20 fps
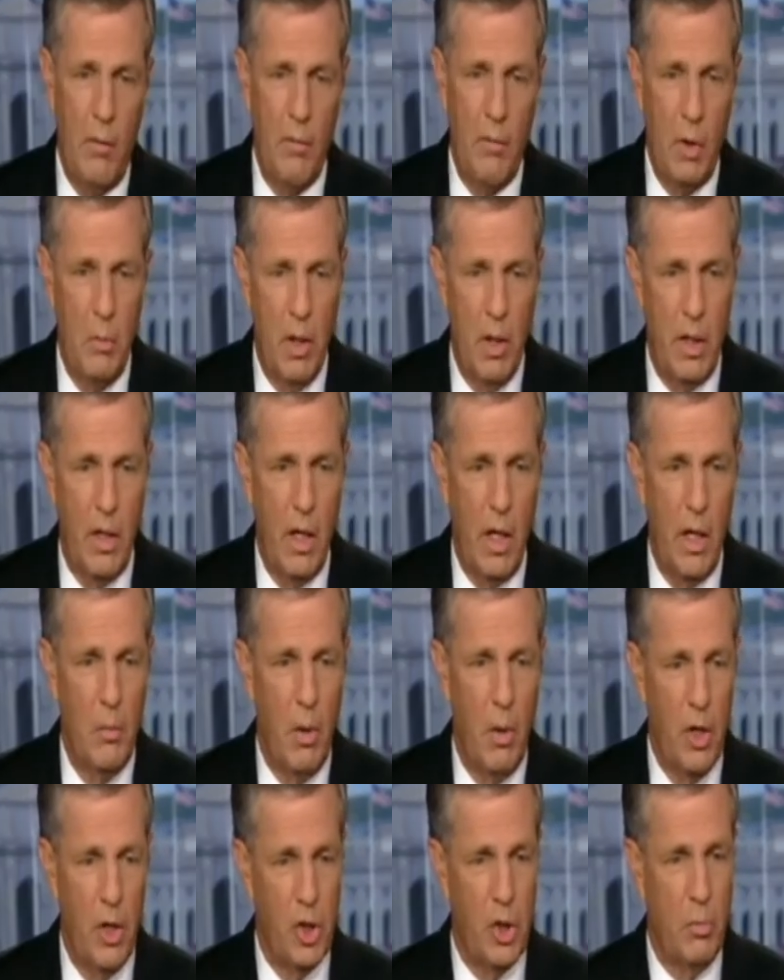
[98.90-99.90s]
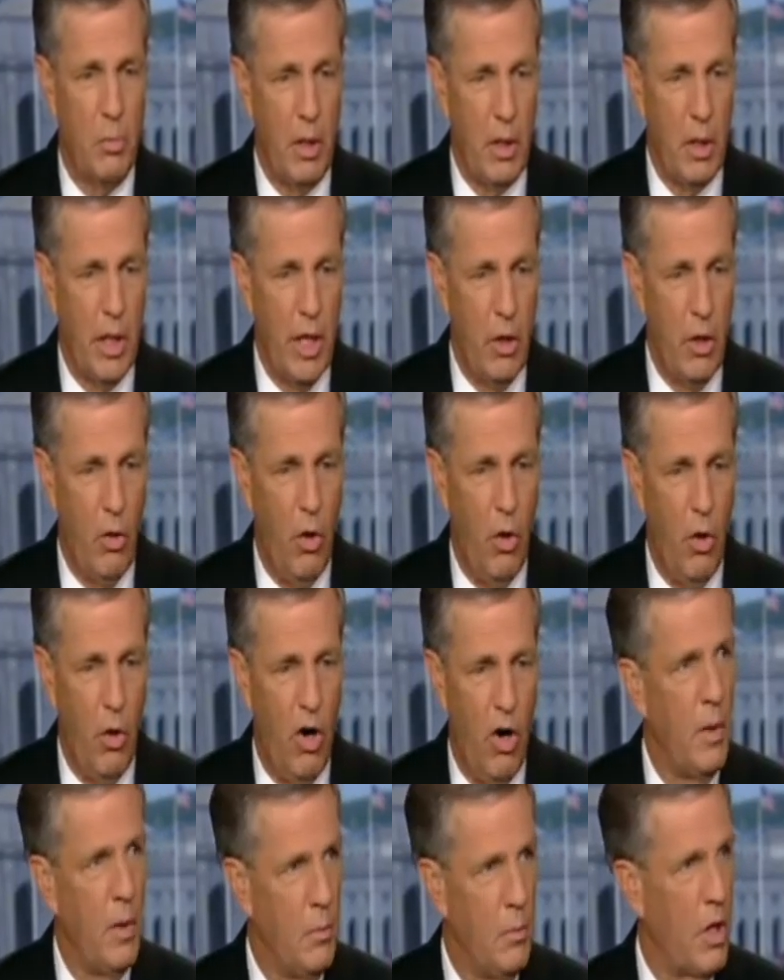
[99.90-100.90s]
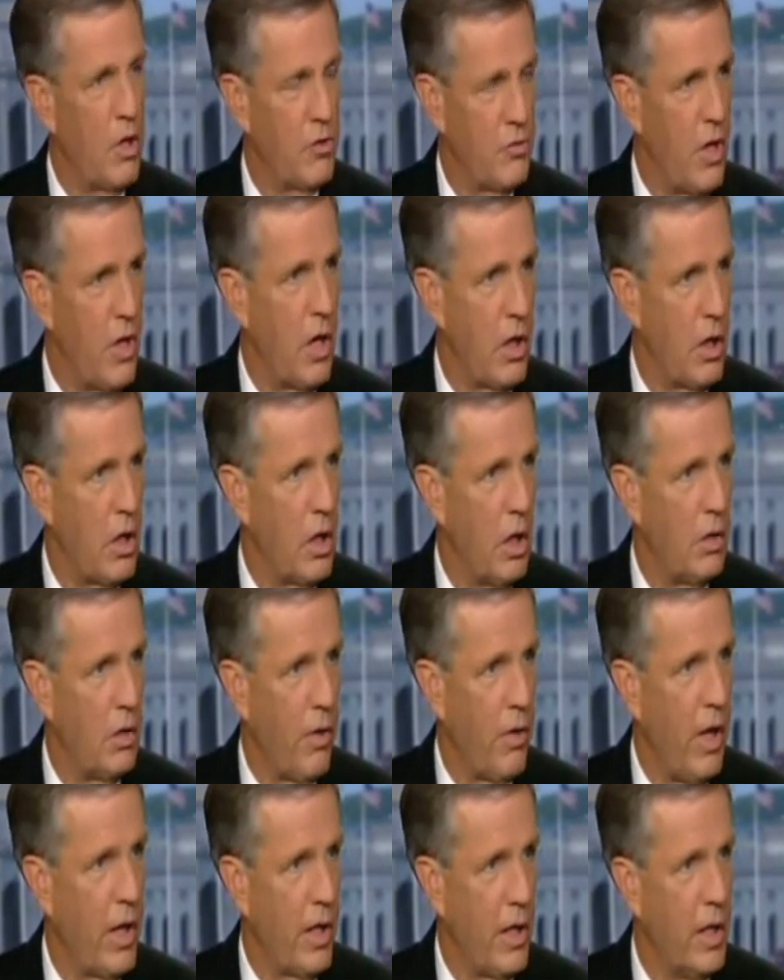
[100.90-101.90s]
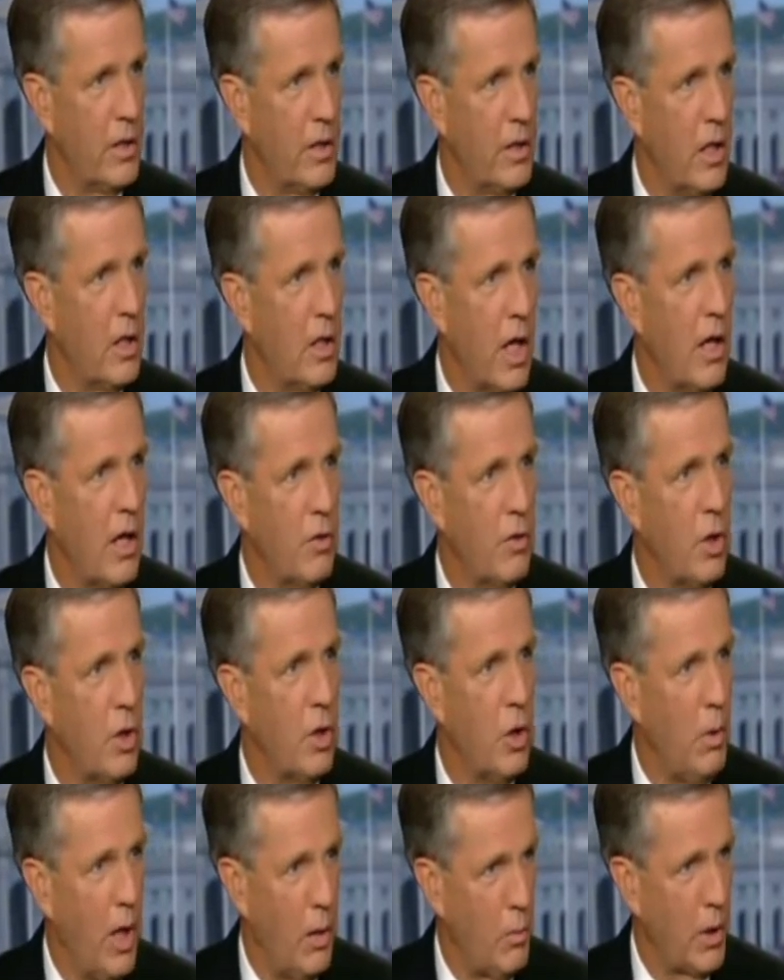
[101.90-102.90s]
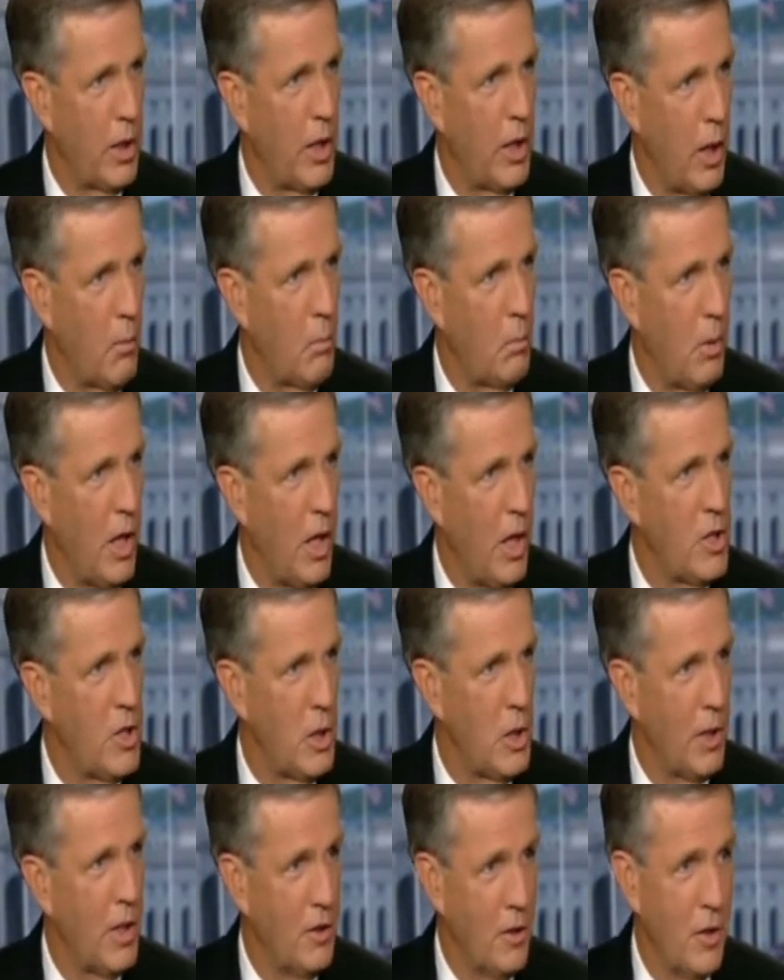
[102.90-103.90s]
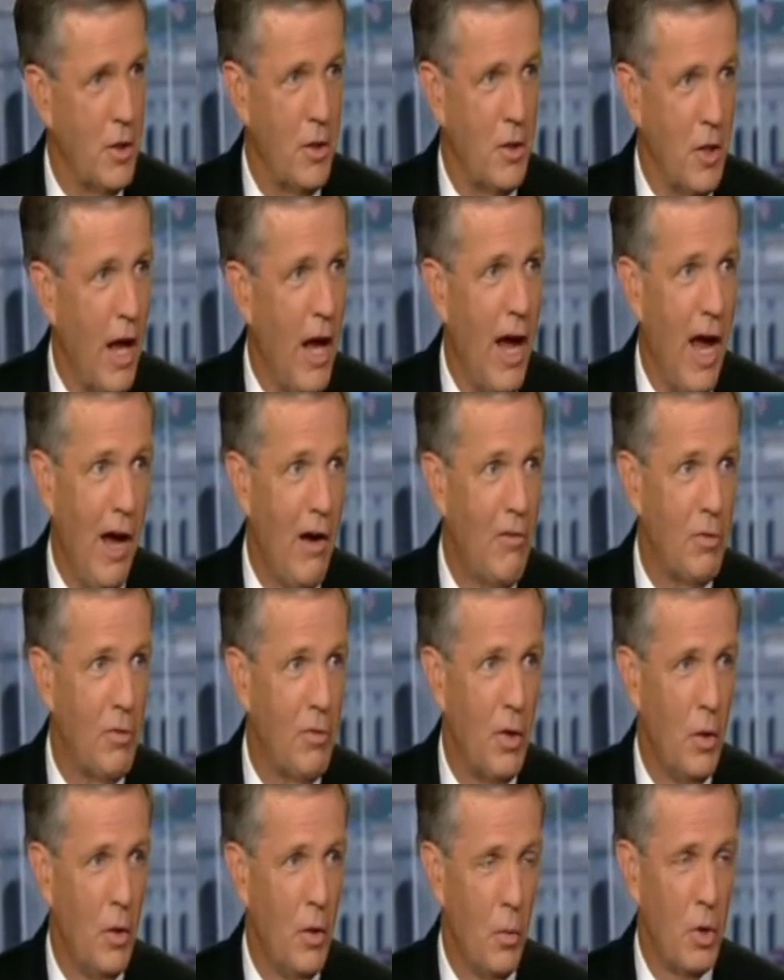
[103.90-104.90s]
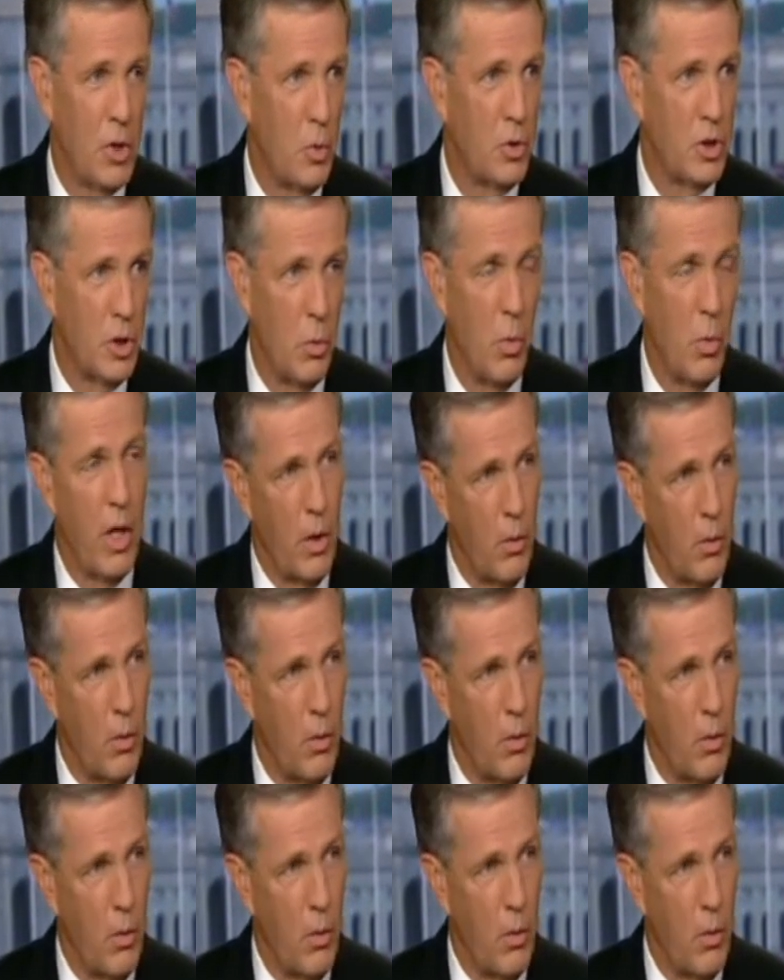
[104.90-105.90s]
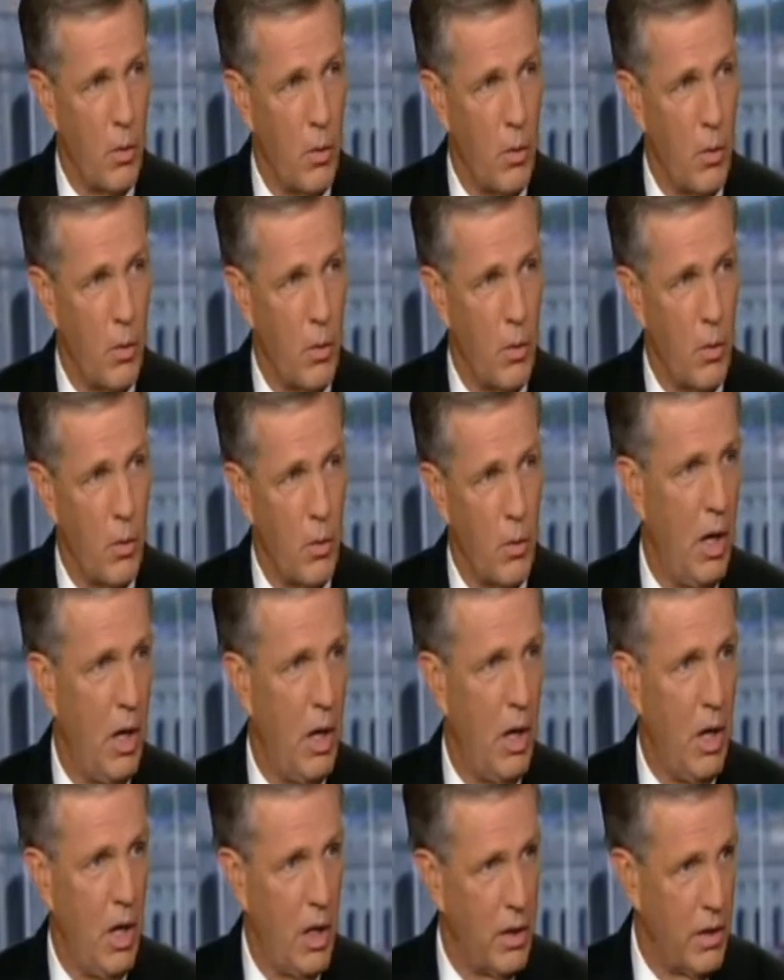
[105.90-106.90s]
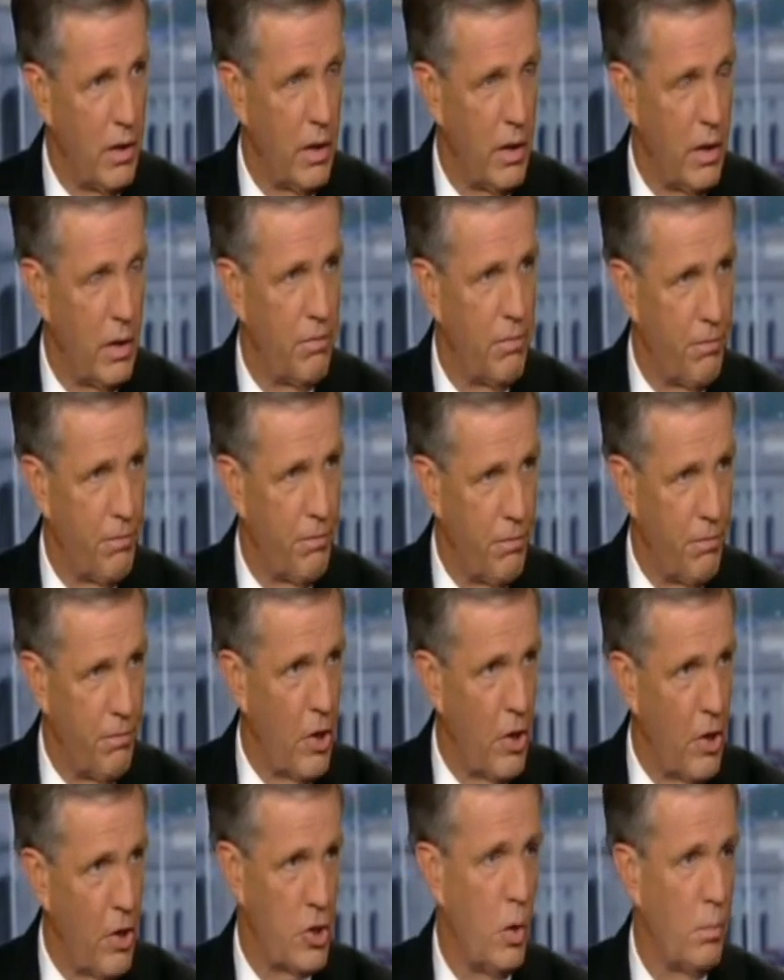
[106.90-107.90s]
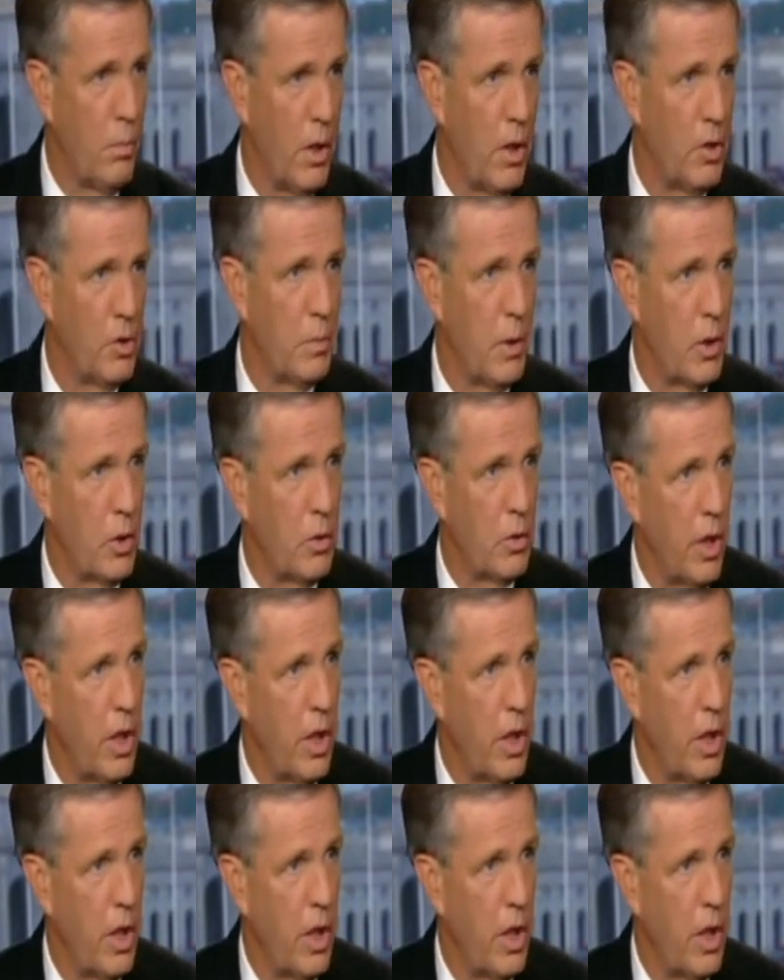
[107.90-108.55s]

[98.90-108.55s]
Romney meant that anybody should be laid off, but it sounded enough like it that it gave the Obama campaign something it didn't have, which was a way to respond to the firestorm that has been